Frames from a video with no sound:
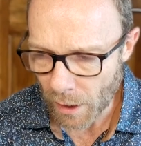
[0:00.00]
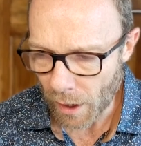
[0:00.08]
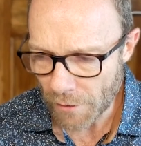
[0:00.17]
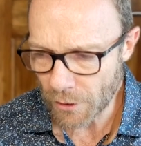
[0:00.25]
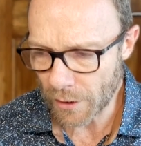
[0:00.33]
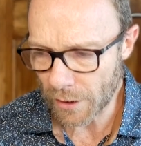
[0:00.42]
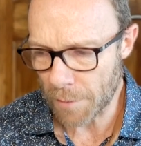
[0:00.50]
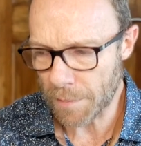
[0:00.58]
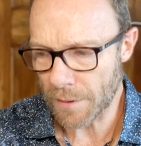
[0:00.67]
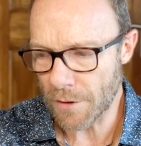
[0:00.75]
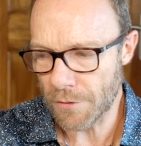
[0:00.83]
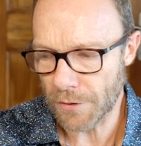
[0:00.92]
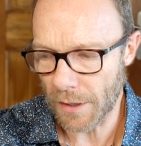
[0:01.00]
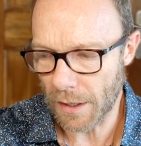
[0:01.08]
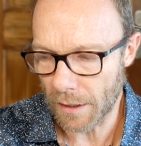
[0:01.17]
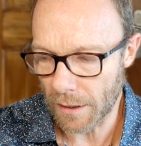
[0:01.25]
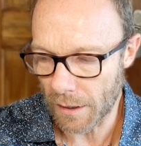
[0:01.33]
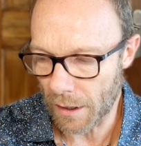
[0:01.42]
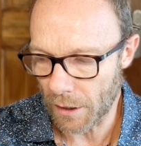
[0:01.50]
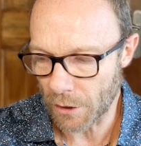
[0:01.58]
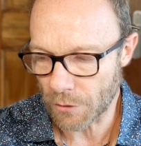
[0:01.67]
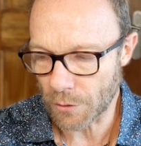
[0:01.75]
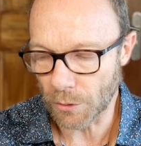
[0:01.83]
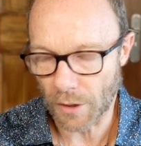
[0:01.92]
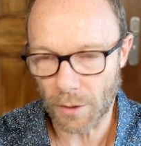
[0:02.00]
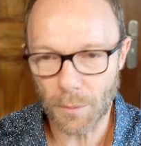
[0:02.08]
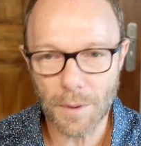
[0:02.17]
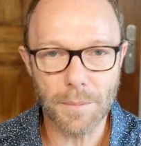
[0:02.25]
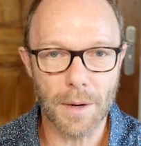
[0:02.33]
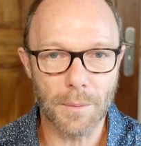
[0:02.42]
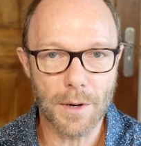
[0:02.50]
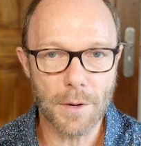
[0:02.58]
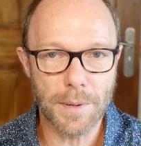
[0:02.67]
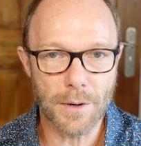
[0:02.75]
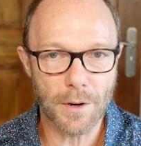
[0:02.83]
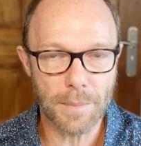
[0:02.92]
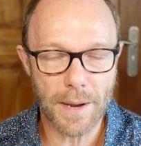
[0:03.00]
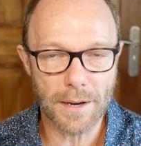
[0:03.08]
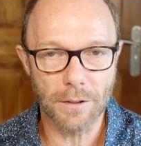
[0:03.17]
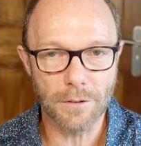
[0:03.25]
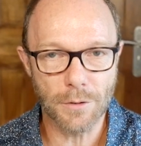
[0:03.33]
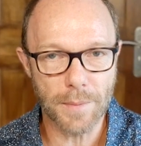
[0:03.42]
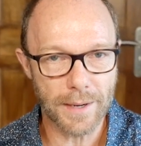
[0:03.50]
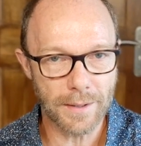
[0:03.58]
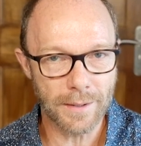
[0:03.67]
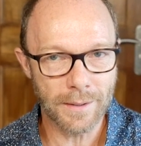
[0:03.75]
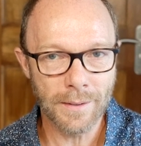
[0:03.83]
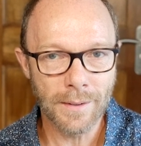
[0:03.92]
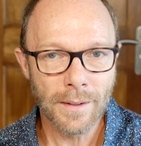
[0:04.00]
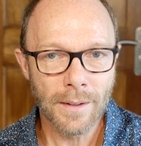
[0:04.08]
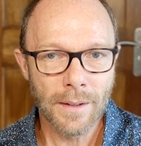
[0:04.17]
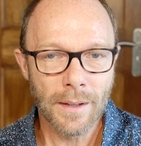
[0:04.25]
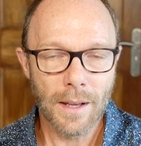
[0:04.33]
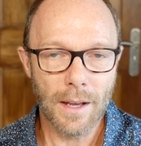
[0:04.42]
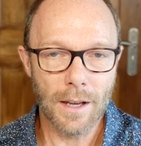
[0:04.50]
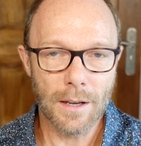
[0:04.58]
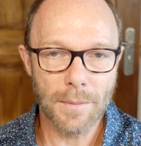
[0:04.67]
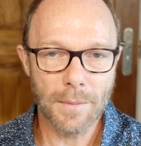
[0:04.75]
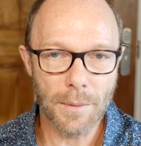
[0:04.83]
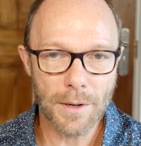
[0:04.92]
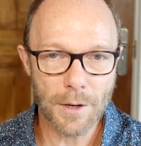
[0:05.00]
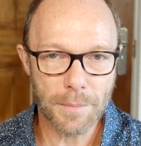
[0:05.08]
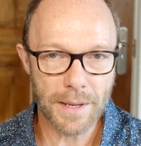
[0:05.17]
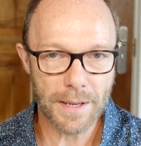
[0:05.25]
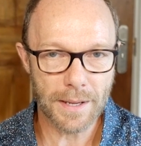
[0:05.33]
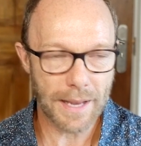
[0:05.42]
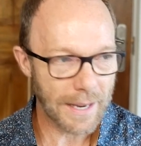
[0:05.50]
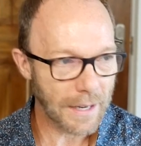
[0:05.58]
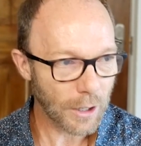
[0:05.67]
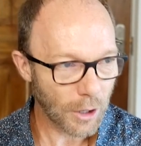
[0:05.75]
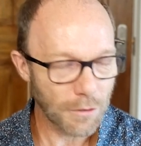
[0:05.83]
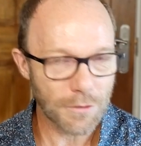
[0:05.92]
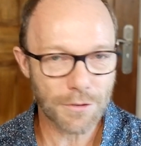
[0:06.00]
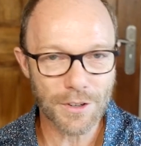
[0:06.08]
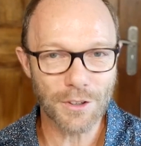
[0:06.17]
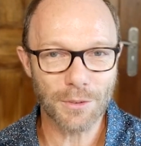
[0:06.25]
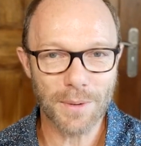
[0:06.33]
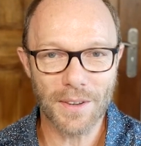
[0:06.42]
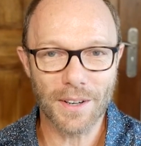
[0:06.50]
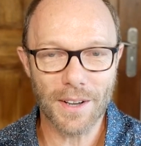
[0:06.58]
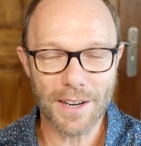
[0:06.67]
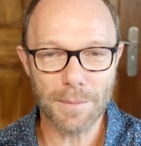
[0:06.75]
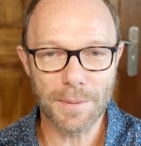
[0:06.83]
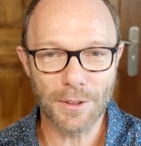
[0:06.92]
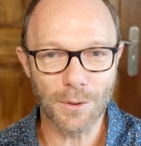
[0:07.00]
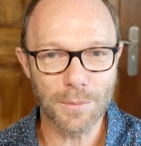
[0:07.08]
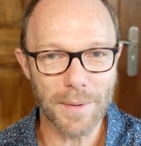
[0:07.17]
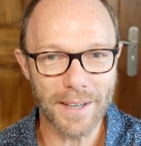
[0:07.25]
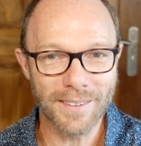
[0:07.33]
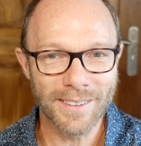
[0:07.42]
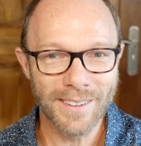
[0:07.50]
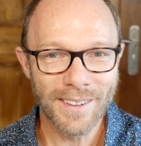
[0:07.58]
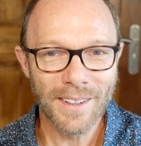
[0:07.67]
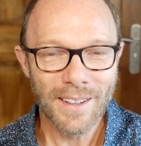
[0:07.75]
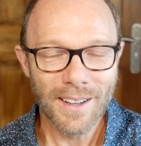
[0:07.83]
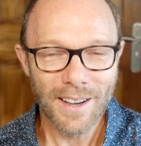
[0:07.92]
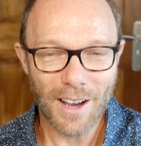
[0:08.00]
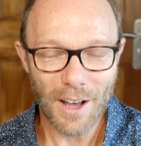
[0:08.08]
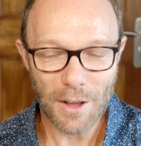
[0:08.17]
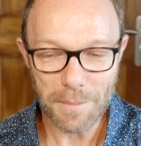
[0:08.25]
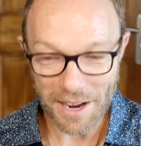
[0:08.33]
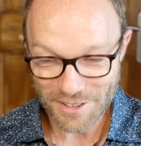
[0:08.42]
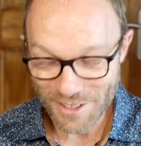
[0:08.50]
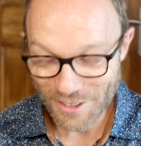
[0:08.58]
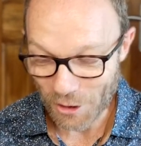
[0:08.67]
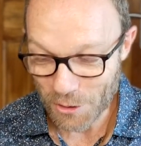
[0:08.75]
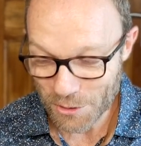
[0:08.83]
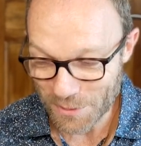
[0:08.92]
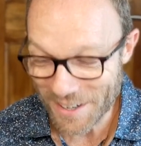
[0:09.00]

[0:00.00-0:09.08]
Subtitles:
I've got a couple of hard rules. I won't appear on a panel of all men. I won't appear in a conference where the lineup is all men. I actually told one